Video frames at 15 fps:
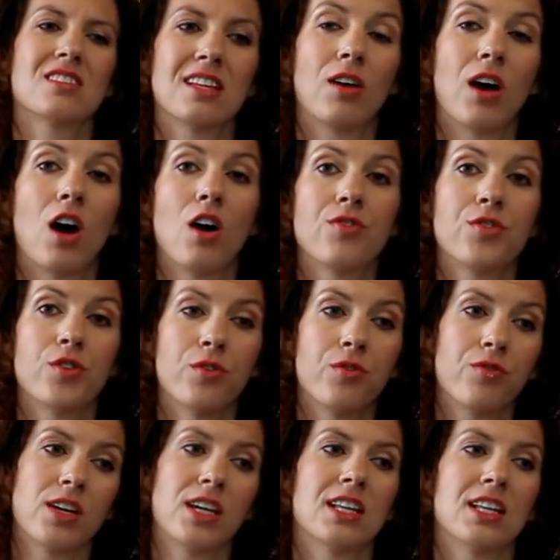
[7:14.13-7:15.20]
after
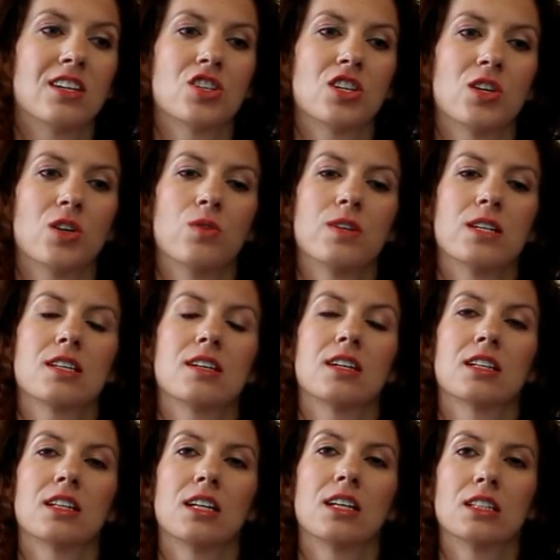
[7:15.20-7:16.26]
feeding, she always
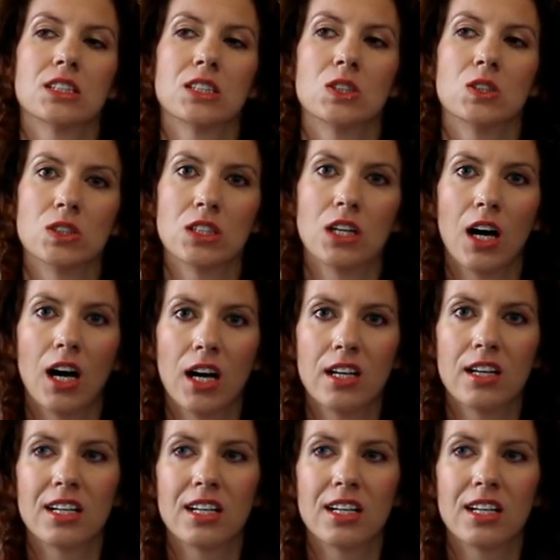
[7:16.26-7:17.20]
got like so tired.